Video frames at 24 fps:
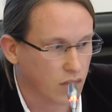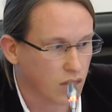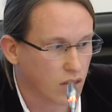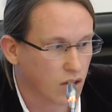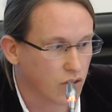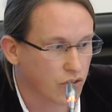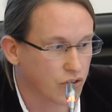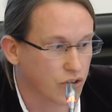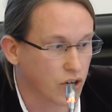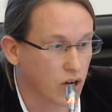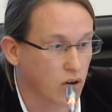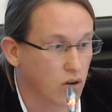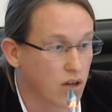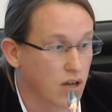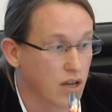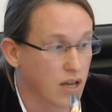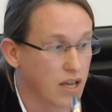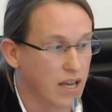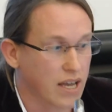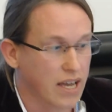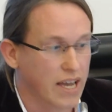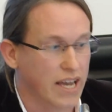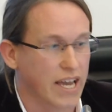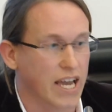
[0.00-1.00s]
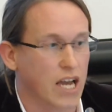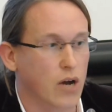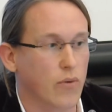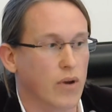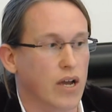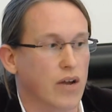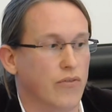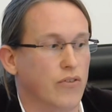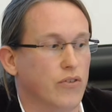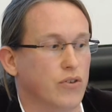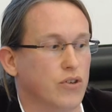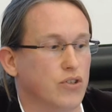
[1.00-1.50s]
So, here we
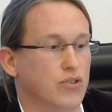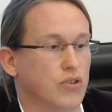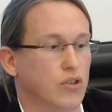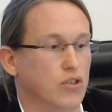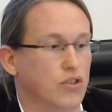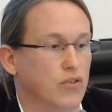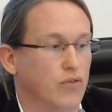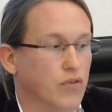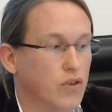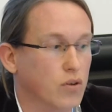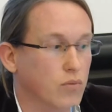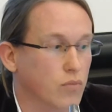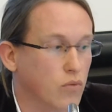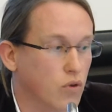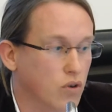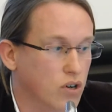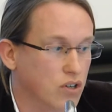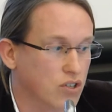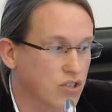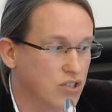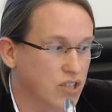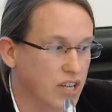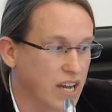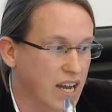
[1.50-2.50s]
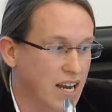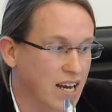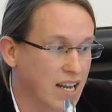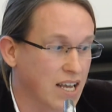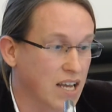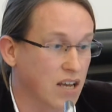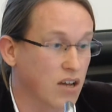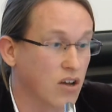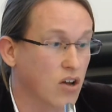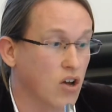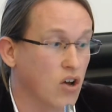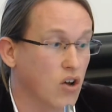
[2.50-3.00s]
have the results for the Mokken
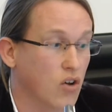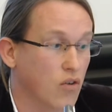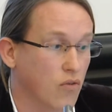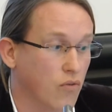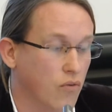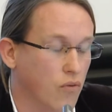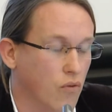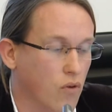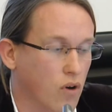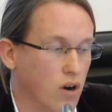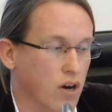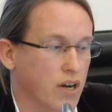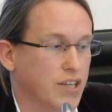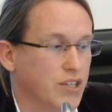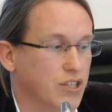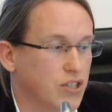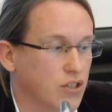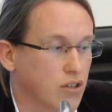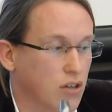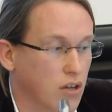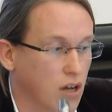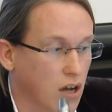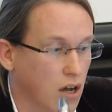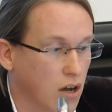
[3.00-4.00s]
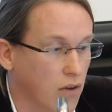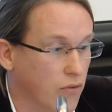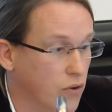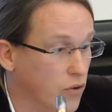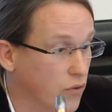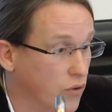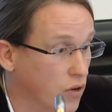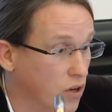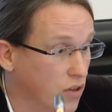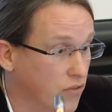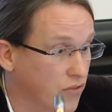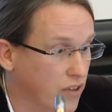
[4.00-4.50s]
scaling for
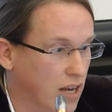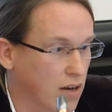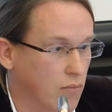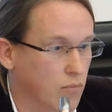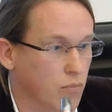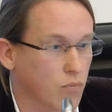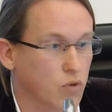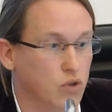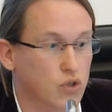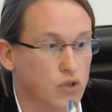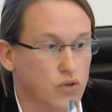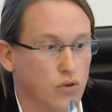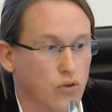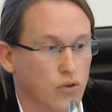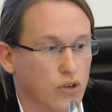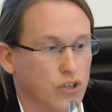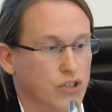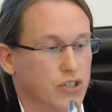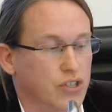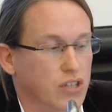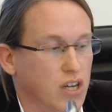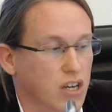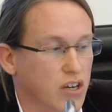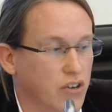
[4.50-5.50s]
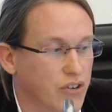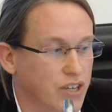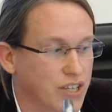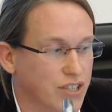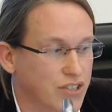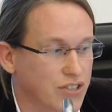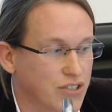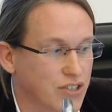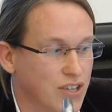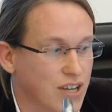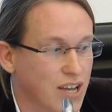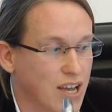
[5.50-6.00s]
the 10 strongest
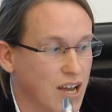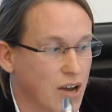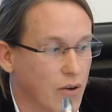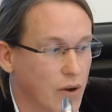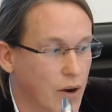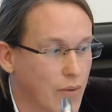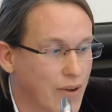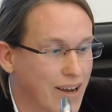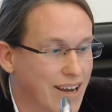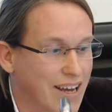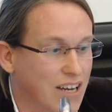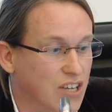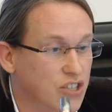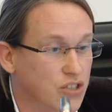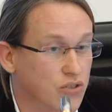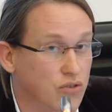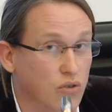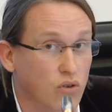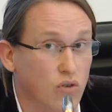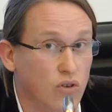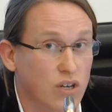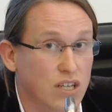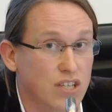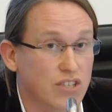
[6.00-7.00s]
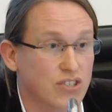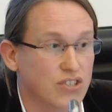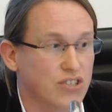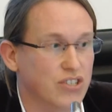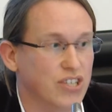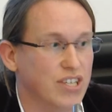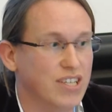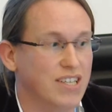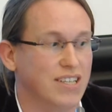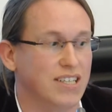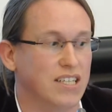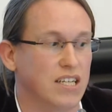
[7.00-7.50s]
countries, where we can strongly
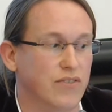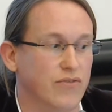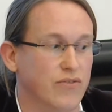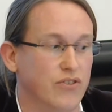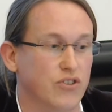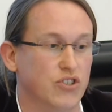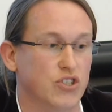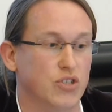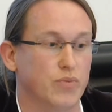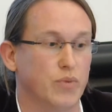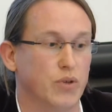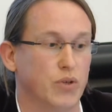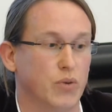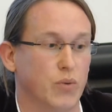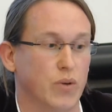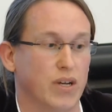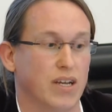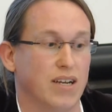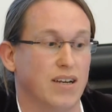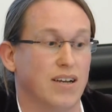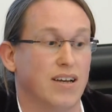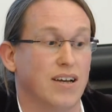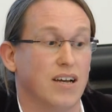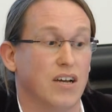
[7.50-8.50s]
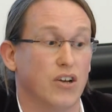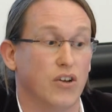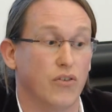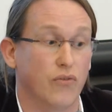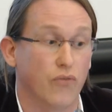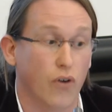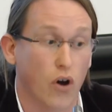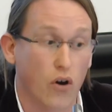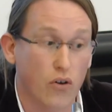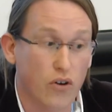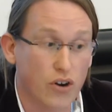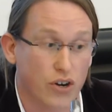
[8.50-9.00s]
see the difference between the
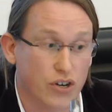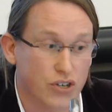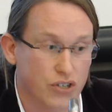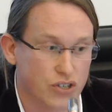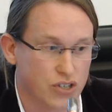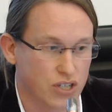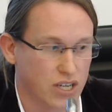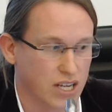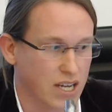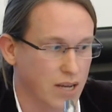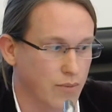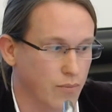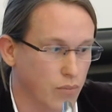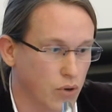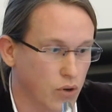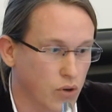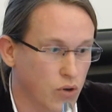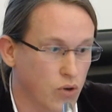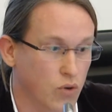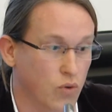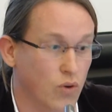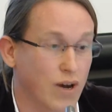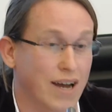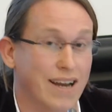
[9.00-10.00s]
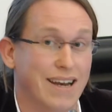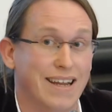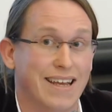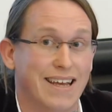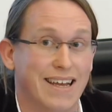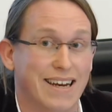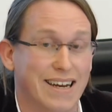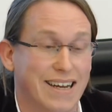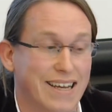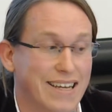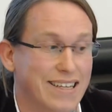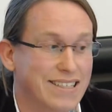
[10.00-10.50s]
voters in blue and the
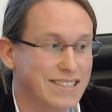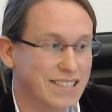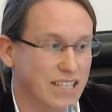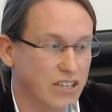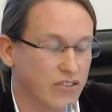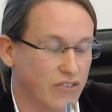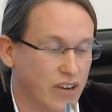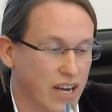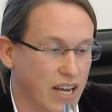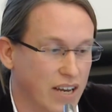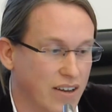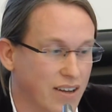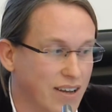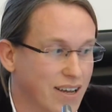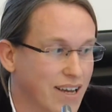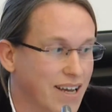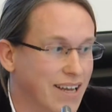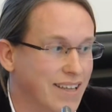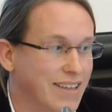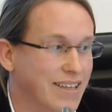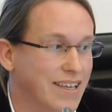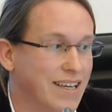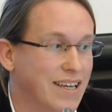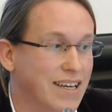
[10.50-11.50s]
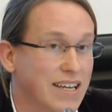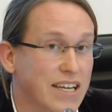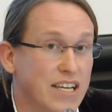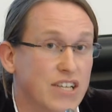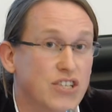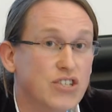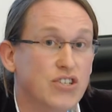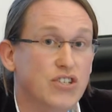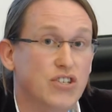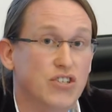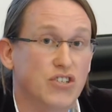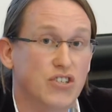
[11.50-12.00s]
elites in red. The
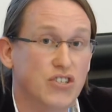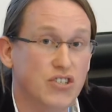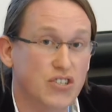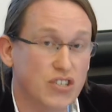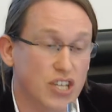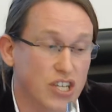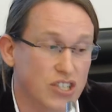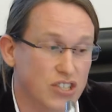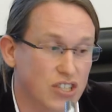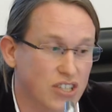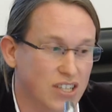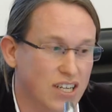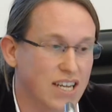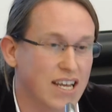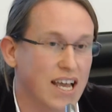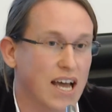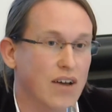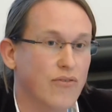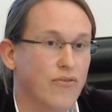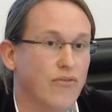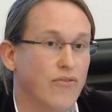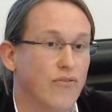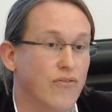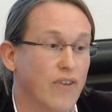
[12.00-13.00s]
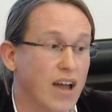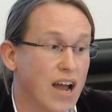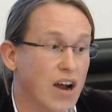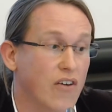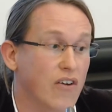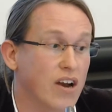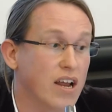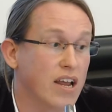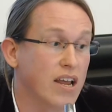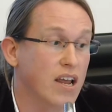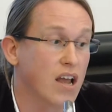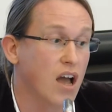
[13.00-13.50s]
elites consistently have
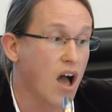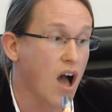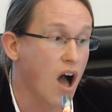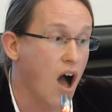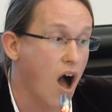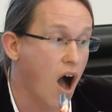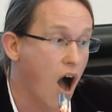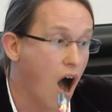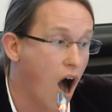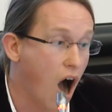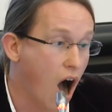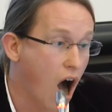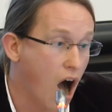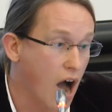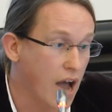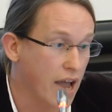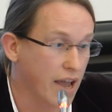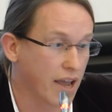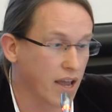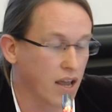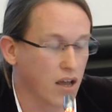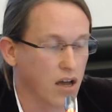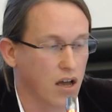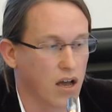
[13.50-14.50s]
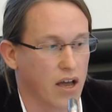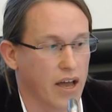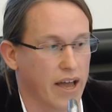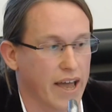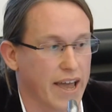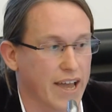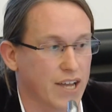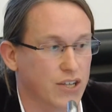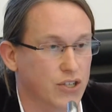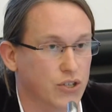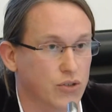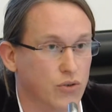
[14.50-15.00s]
very high
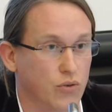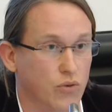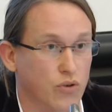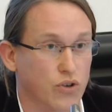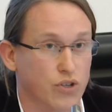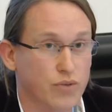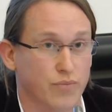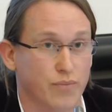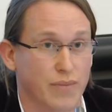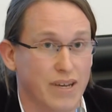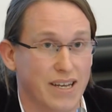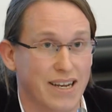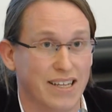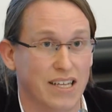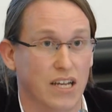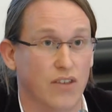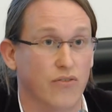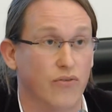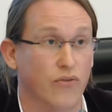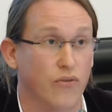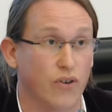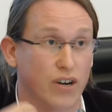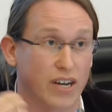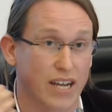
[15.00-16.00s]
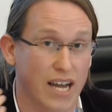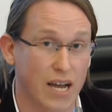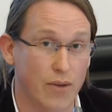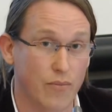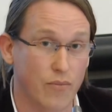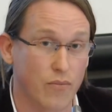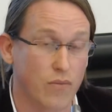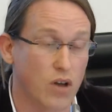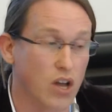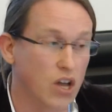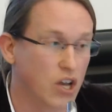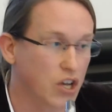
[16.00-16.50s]
H scores, meaning that for
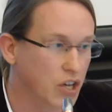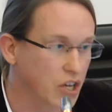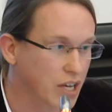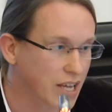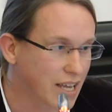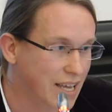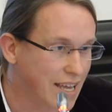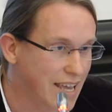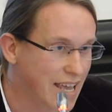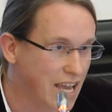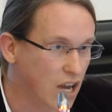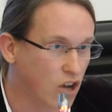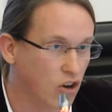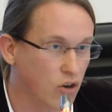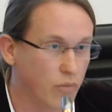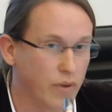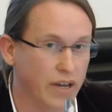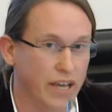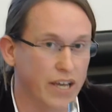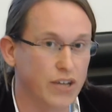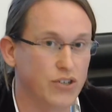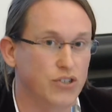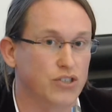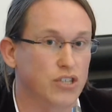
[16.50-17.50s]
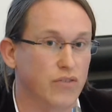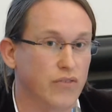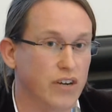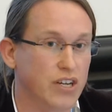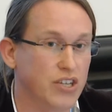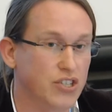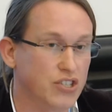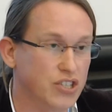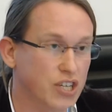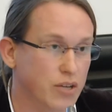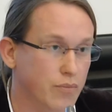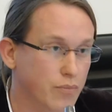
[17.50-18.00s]
them, economic issues are very
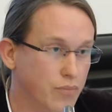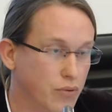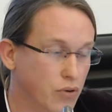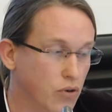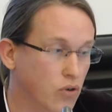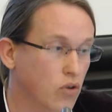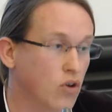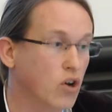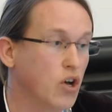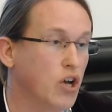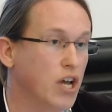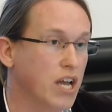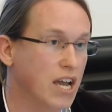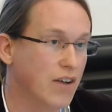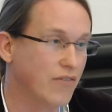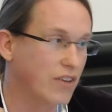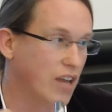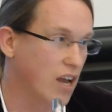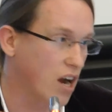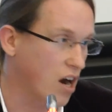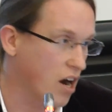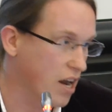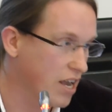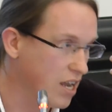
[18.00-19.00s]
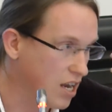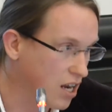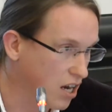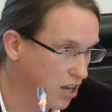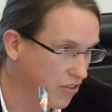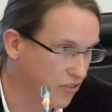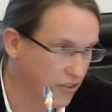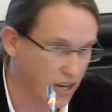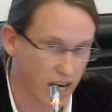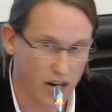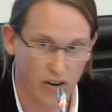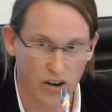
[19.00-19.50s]
simple. If they are
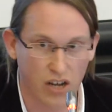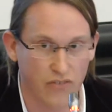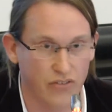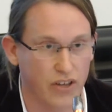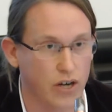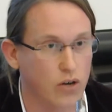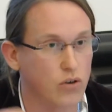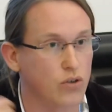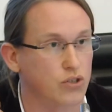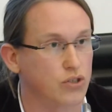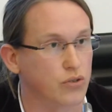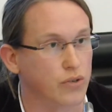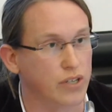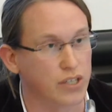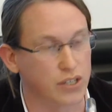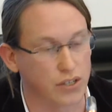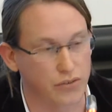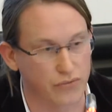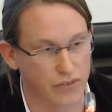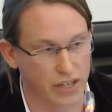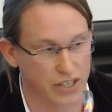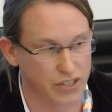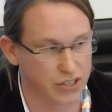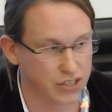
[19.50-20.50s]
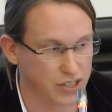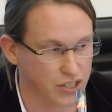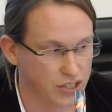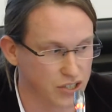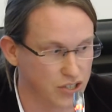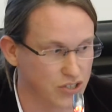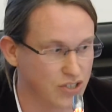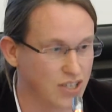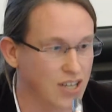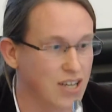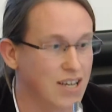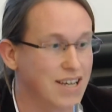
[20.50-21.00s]
egalitarian, they're also
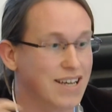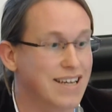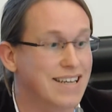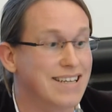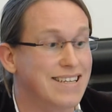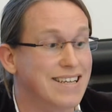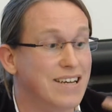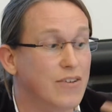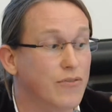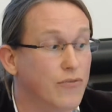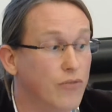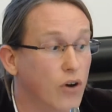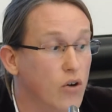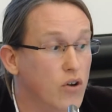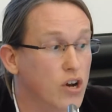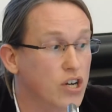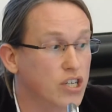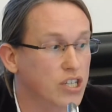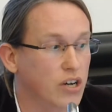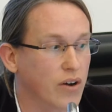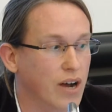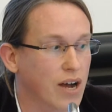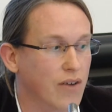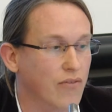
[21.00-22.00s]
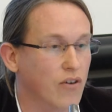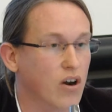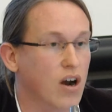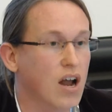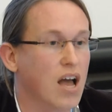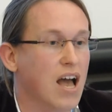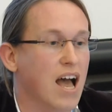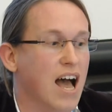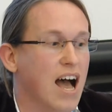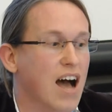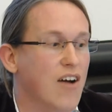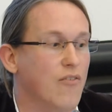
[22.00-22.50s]
interventionist. Voters, however,
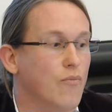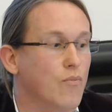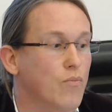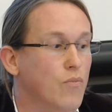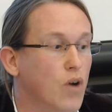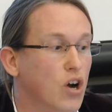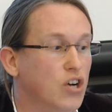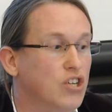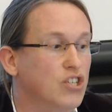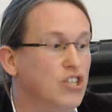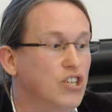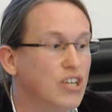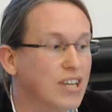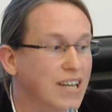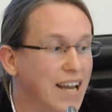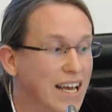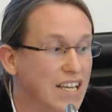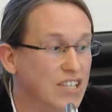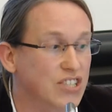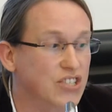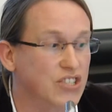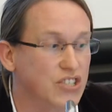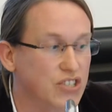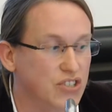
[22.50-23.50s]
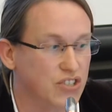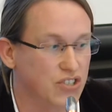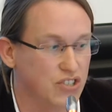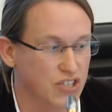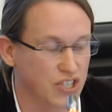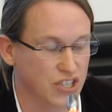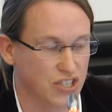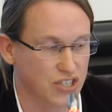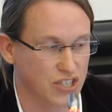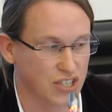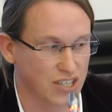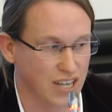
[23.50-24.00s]
have much less
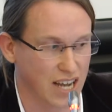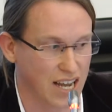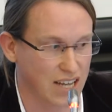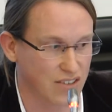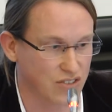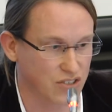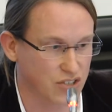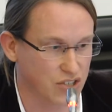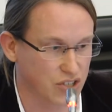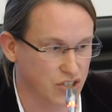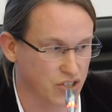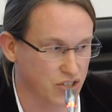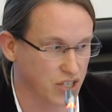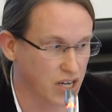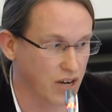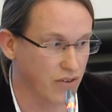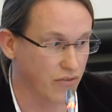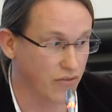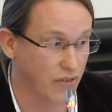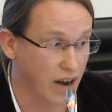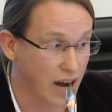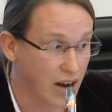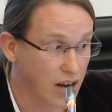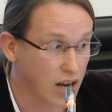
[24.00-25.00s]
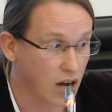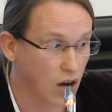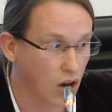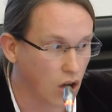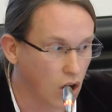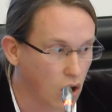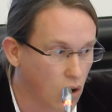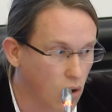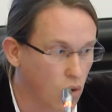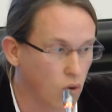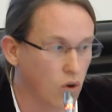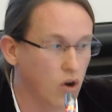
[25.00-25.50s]
consistent answers. They're very
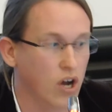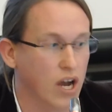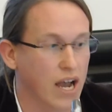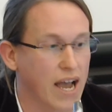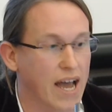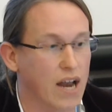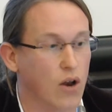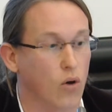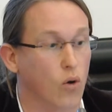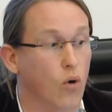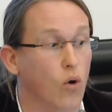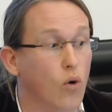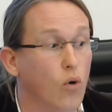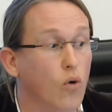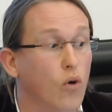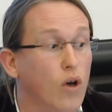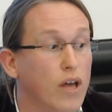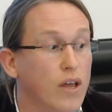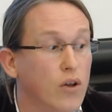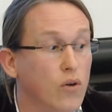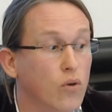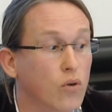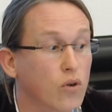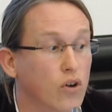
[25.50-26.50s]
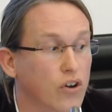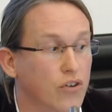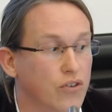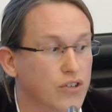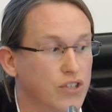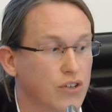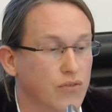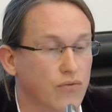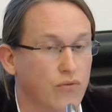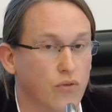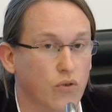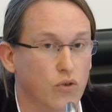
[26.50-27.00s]
low, and in all
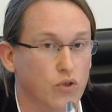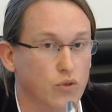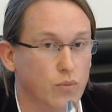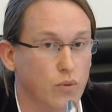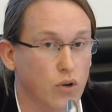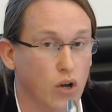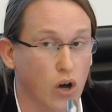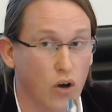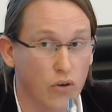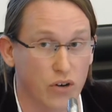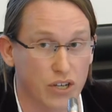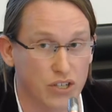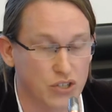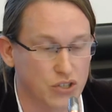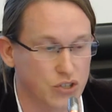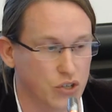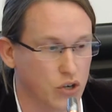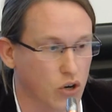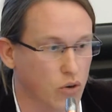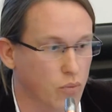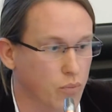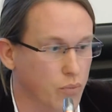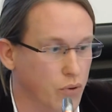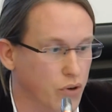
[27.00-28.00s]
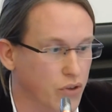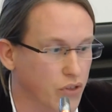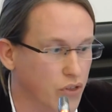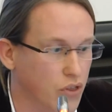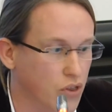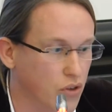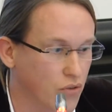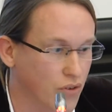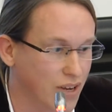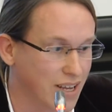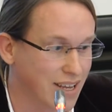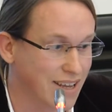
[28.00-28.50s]
countries it falls below this
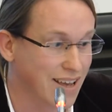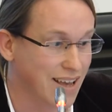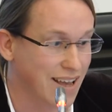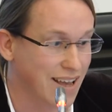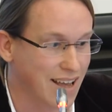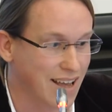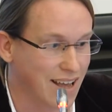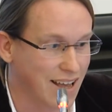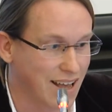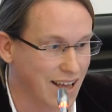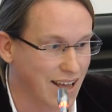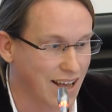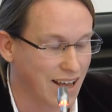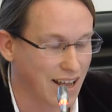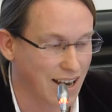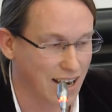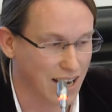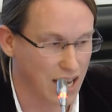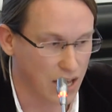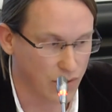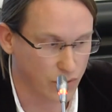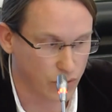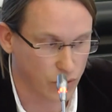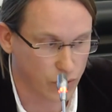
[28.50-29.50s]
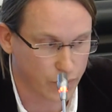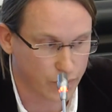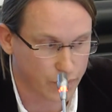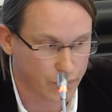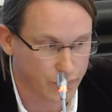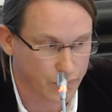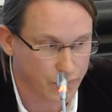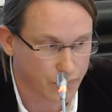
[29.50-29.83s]
0.3 level.